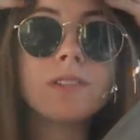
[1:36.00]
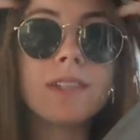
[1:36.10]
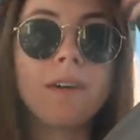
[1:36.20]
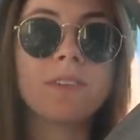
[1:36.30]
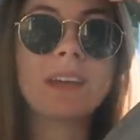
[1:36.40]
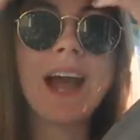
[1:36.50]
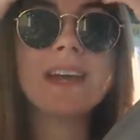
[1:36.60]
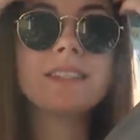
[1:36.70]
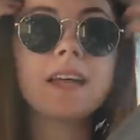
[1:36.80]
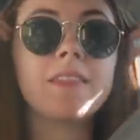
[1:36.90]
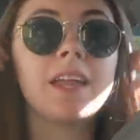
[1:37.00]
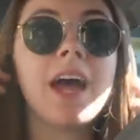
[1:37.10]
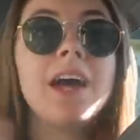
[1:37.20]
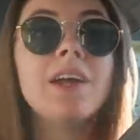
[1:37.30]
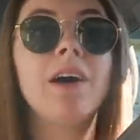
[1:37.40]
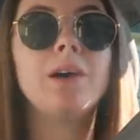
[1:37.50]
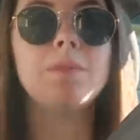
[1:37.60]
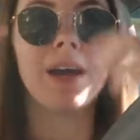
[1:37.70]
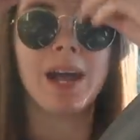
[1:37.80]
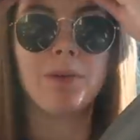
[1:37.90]
to stop for gas and then head
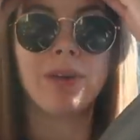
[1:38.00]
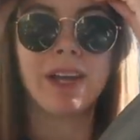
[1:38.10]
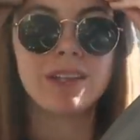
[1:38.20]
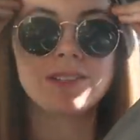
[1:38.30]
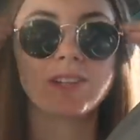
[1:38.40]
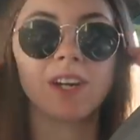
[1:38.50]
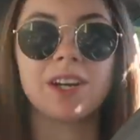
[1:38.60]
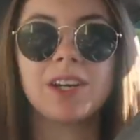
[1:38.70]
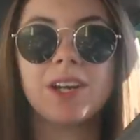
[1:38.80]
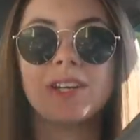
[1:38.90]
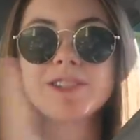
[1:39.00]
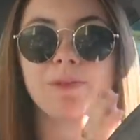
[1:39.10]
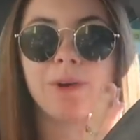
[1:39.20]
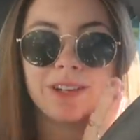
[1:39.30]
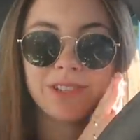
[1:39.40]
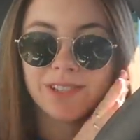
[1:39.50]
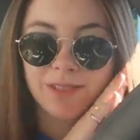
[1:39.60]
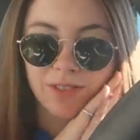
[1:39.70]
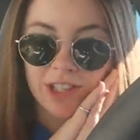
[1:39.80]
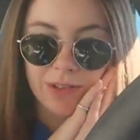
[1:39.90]
home and I will answer some
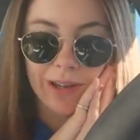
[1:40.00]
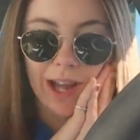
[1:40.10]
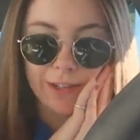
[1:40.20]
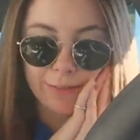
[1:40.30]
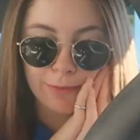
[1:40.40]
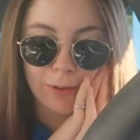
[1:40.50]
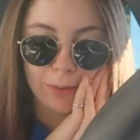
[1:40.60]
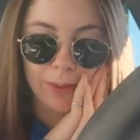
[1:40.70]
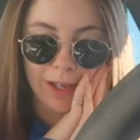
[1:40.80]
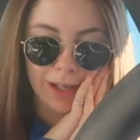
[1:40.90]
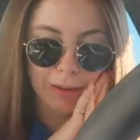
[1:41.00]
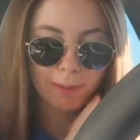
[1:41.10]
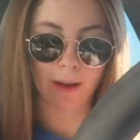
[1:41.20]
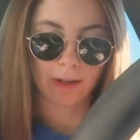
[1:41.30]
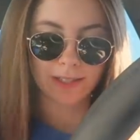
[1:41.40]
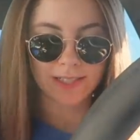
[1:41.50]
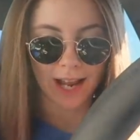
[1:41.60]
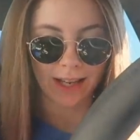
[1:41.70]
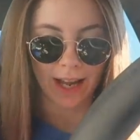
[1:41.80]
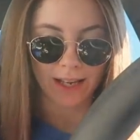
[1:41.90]
questions for you guys before we go about our
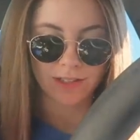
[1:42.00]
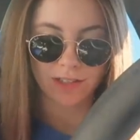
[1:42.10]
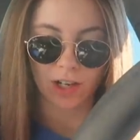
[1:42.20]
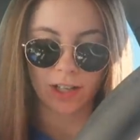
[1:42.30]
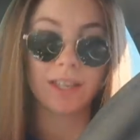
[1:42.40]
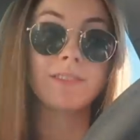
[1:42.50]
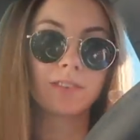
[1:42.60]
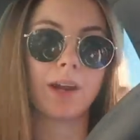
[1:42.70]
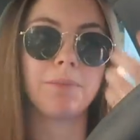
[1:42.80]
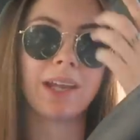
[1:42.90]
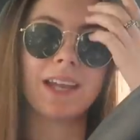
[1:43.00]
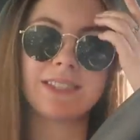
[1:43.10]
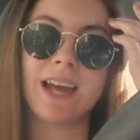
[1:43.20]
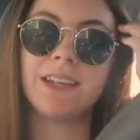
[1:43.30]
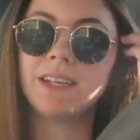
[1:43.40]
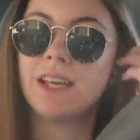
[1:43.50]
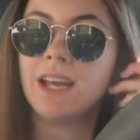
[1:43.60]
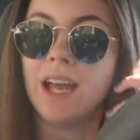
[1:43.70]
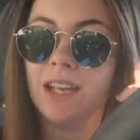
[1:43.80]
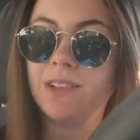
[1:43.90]
day. I asked on Instagram, like I said.
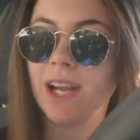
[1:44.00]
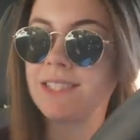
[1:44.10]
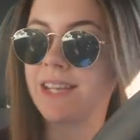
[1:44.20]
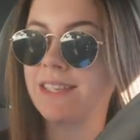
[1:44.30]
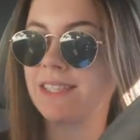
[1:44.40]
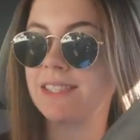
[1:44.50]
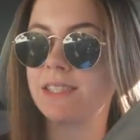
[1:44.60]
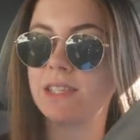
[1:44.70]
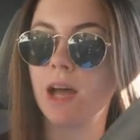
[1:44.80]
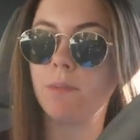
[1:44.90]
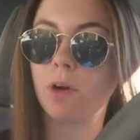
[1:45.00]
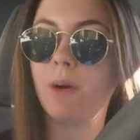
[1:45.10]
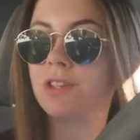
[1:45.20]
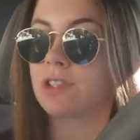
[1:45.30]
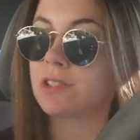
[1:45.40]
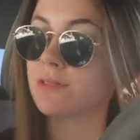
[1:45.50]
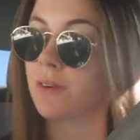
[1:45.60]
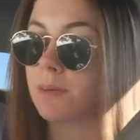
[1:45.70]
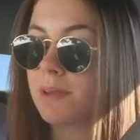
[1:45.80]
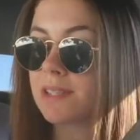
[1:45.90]
You guys sent in some questions
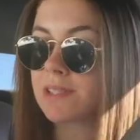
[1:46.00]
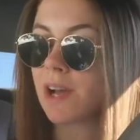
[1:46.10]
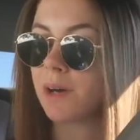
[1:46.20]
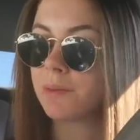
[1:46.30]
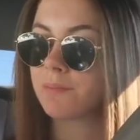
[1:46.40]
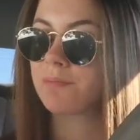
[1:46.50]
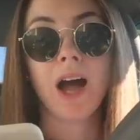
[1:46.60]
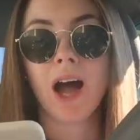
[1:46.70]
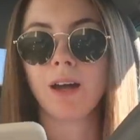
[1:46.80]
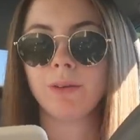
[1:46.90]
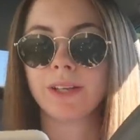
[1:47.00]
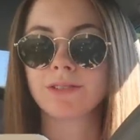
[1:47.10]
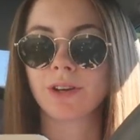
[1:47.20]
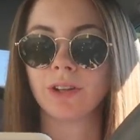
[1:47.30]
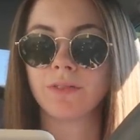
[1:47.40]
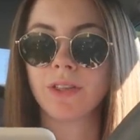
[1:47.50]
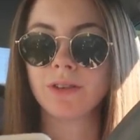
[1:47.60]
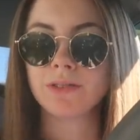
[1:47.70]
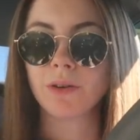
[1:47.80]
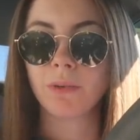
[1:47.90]
for me, so I will answer all of
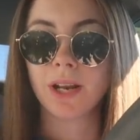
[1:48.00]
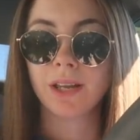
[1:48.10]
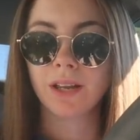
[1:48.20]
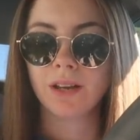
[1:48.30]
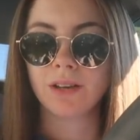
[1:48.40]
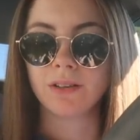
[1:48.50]
those when I get